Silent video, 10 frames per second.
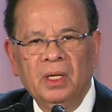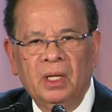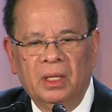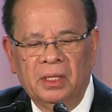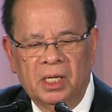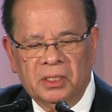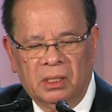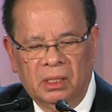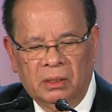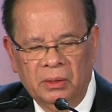the just
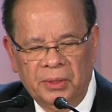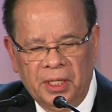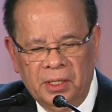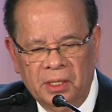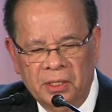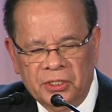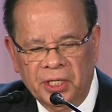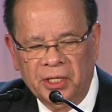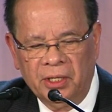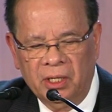concluded
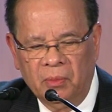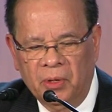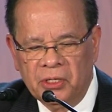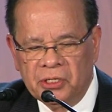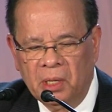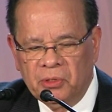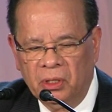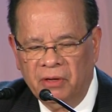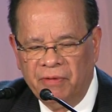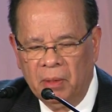Synod of Bishops on
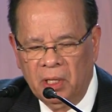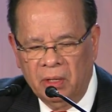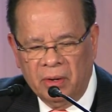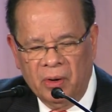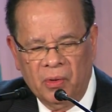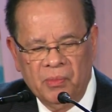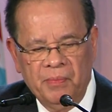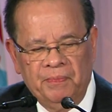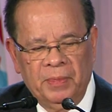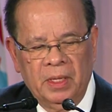the Family in
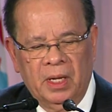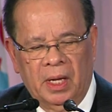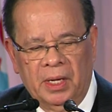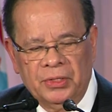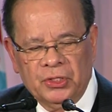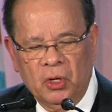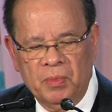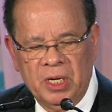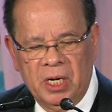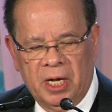Rome, and so
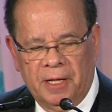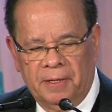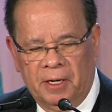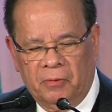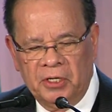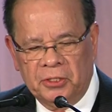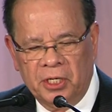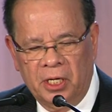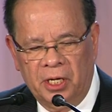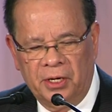many other
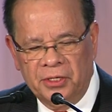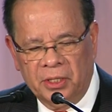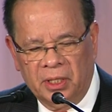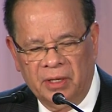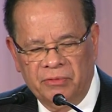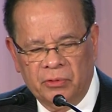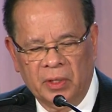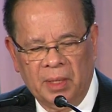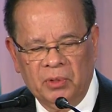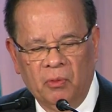Christian initiatives will
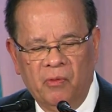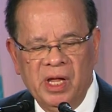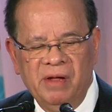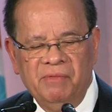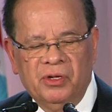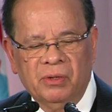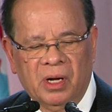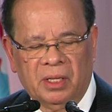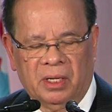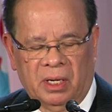have to weave
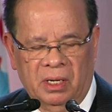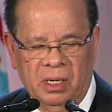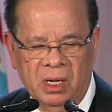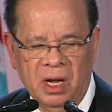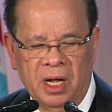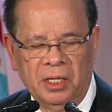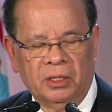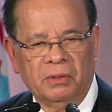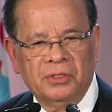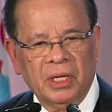together
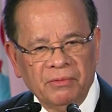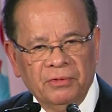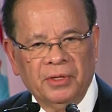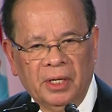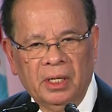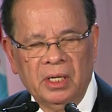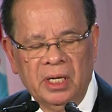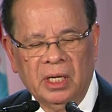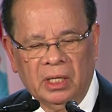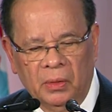into something
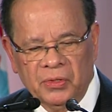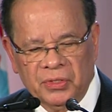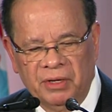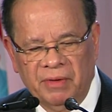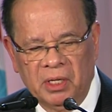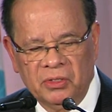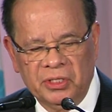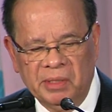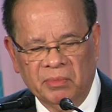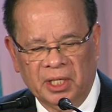inclusive and
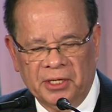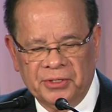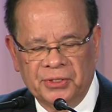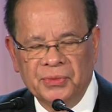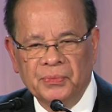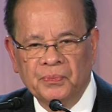seamless.